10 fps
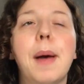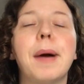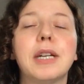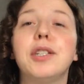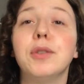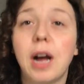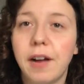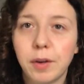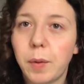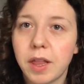I do not
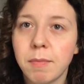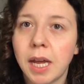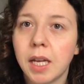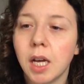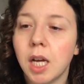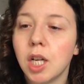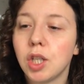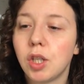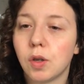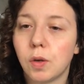have it with me,
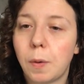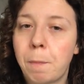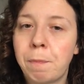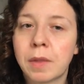So